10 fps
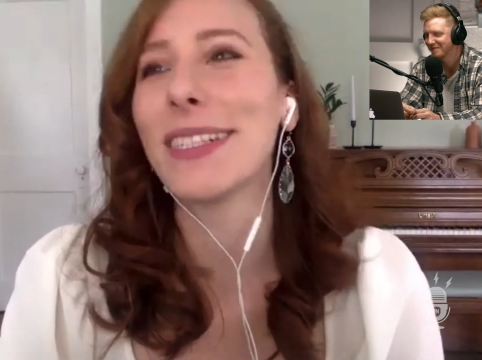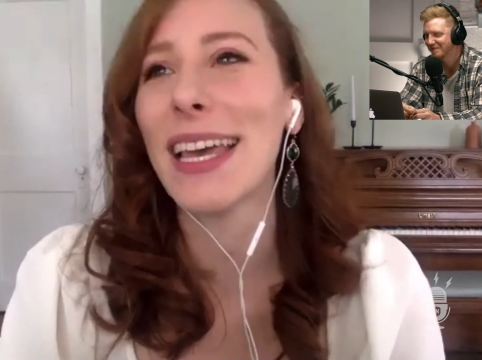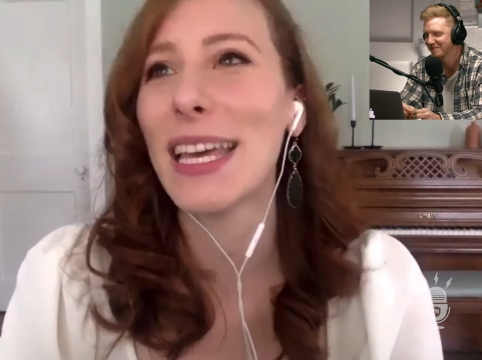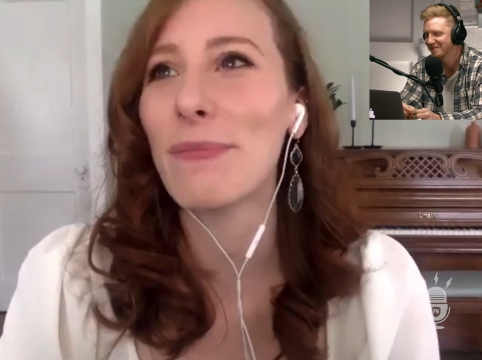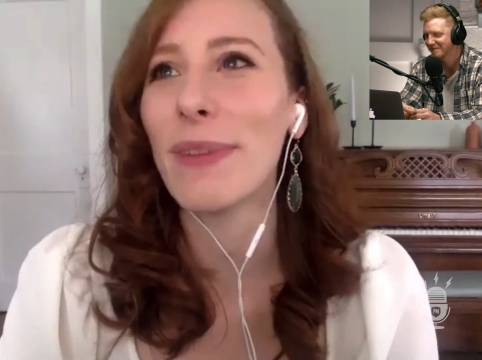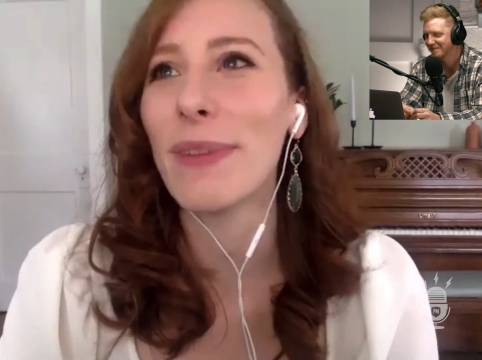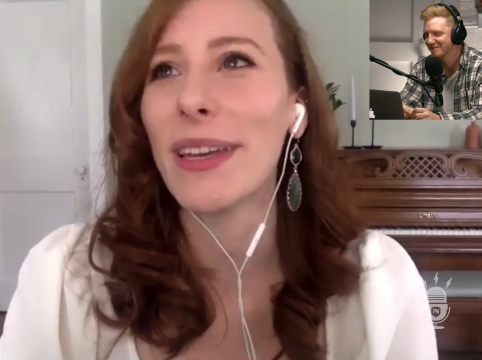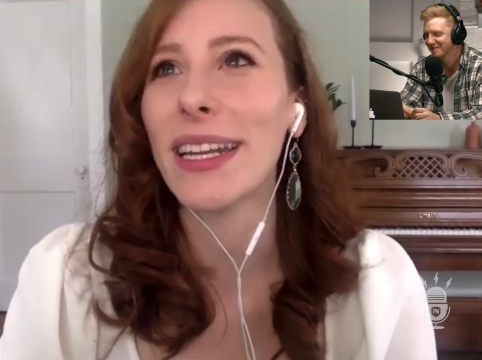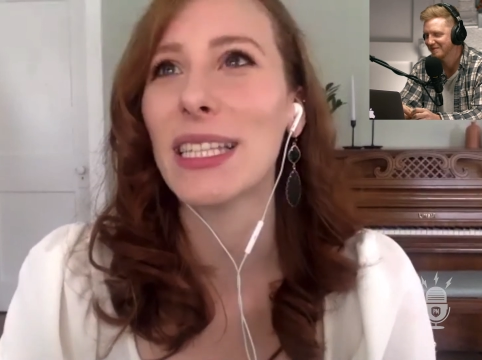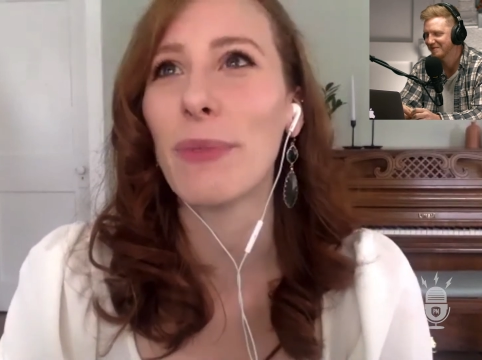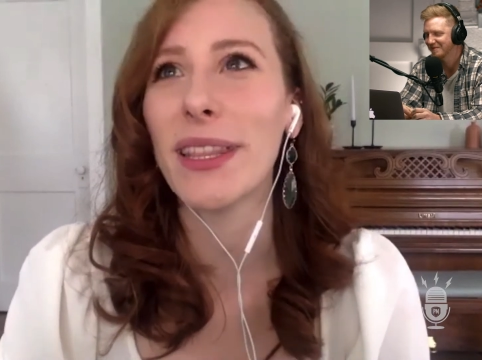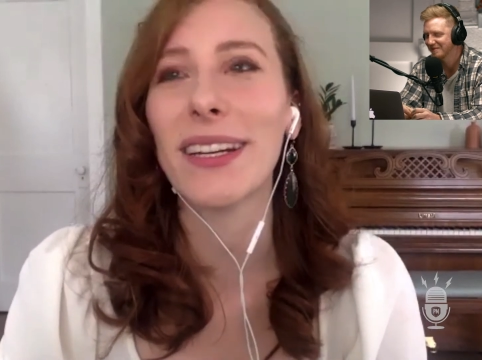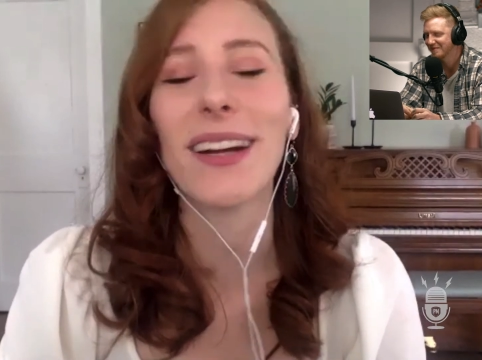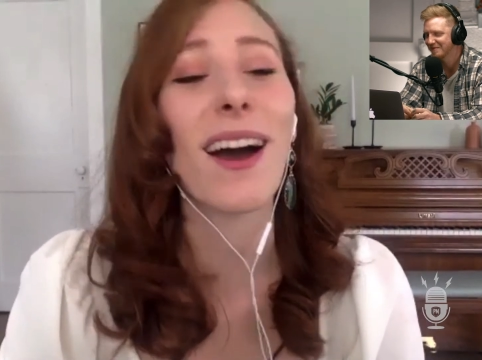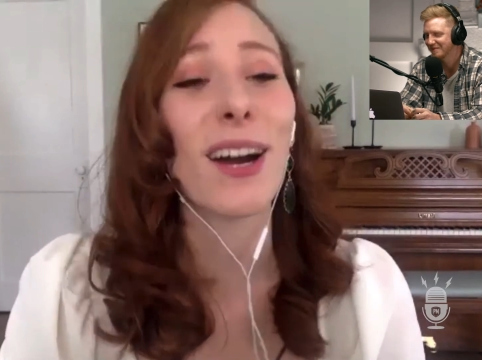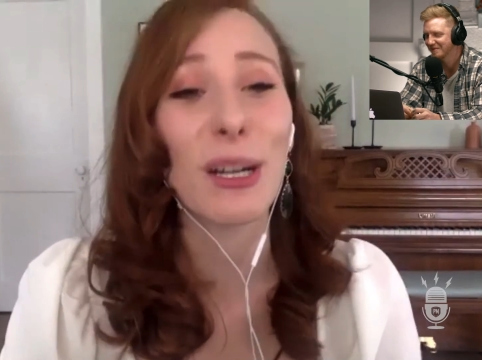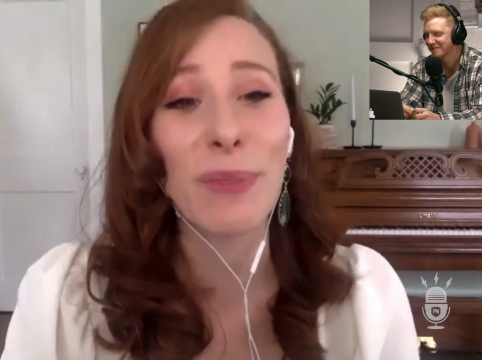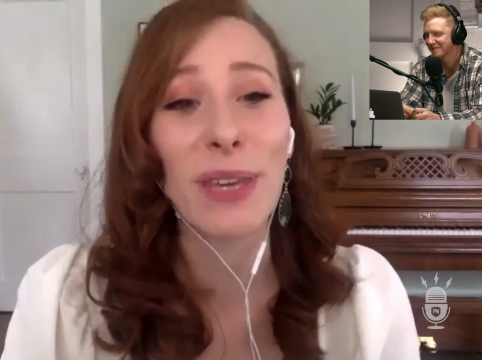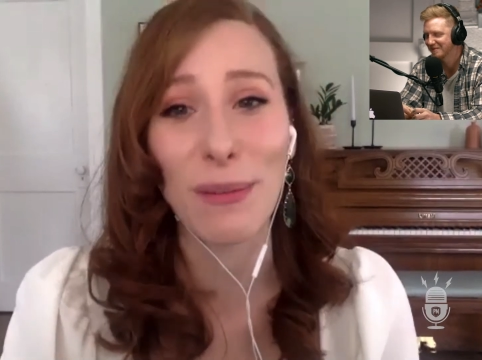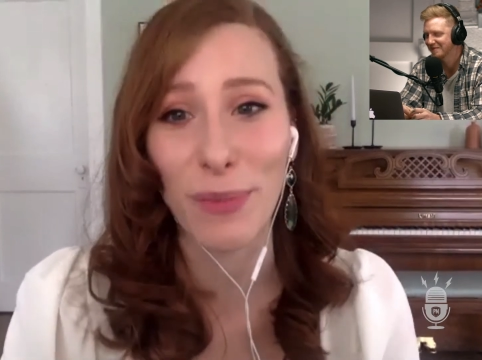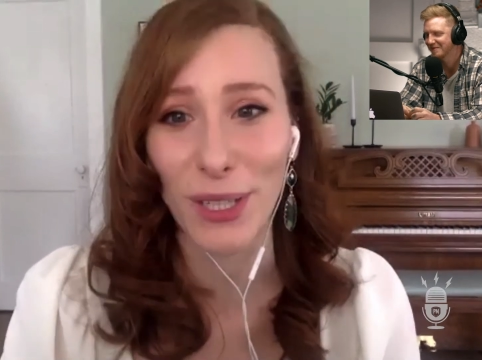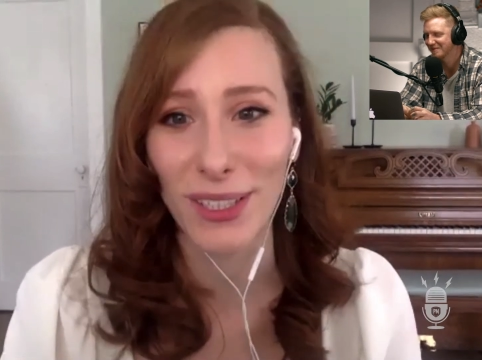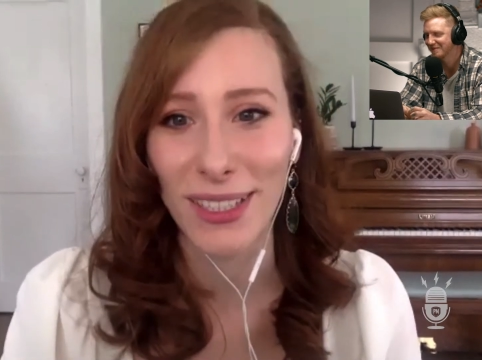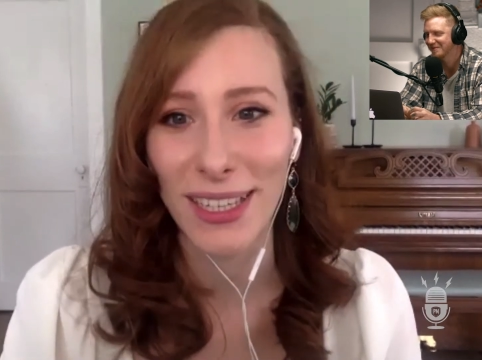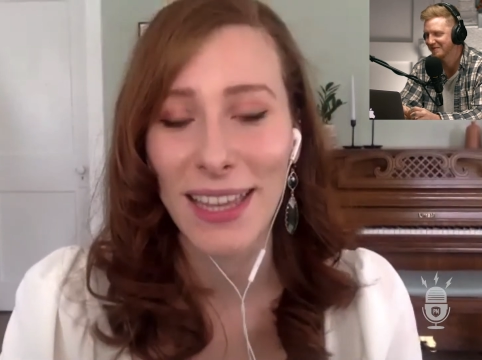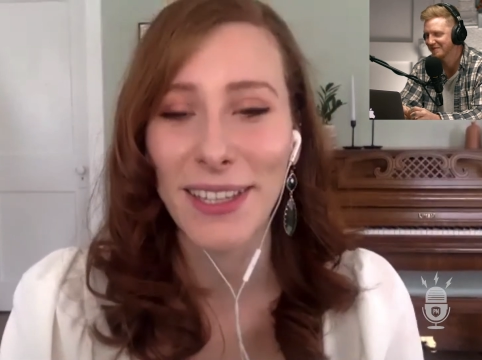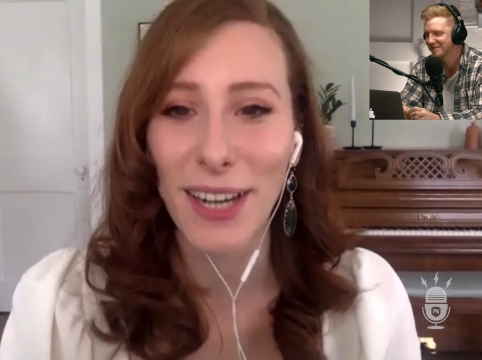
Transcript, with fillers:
Speaker 1: for 10 minutes but there are people mm-hmm.